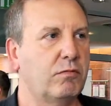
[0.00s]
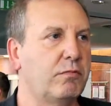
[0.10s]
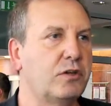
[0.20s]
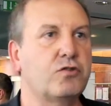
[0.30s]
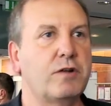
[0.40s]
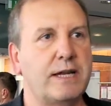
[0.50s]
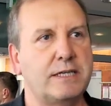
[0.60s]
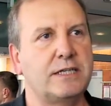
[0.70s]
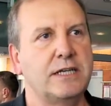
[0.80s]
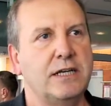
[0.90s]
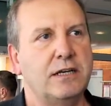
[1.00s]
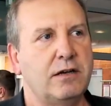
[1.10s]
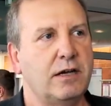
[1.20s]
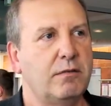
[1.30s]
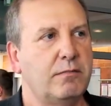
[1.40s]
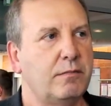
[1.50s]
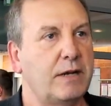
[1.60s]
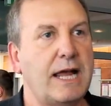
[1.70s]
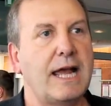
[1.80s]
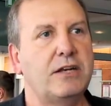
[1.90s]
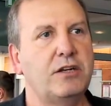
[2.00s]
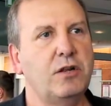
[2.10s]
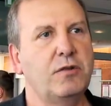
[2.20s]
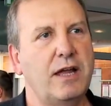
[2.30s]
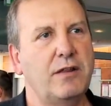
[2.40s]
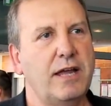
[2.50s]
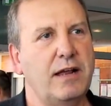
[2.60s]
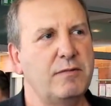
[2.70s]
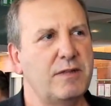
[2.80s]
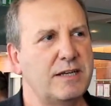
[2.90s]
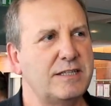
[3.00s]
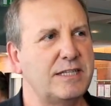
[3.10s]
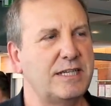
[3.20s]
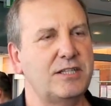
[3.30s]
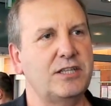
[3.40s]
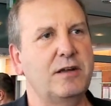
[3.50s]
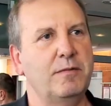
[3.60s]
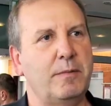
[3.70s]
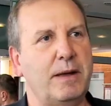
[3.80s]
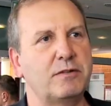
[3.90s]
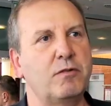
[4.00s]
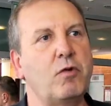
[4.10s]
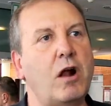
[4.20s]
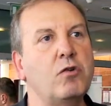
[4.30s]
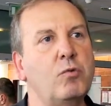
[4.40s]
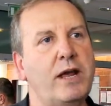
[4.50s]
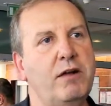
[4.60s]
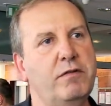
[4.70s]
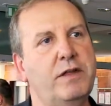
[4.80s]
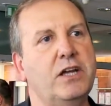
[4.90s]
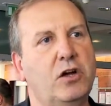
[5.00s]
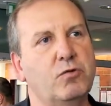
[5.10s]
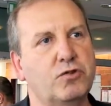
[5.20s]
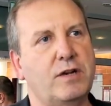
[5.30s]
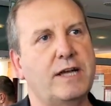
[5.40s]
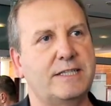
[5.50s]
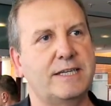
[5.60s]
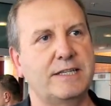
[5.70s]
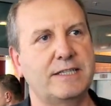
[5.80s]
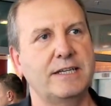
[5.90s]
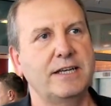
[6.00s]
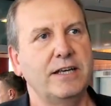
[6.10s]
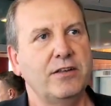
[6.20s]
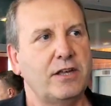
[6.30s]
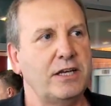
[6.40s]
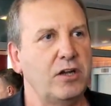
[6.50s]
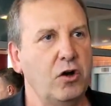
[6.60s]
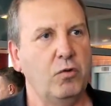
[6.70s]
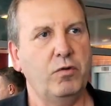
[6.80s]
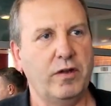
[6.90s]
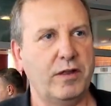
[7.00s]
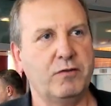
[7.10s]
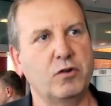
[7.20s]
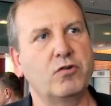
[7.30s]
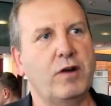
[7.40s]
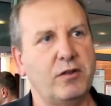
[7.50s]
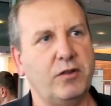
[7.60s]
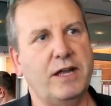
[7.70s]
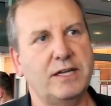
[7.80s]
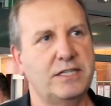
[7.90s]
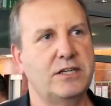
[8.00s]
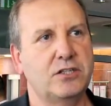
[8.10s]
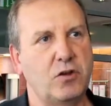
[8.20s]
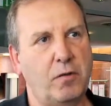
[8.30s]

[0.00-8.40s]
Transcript: Madrid, Milan. You know, they're cities that perhaps are aware of their cultural assets. They know that they've got great theatres,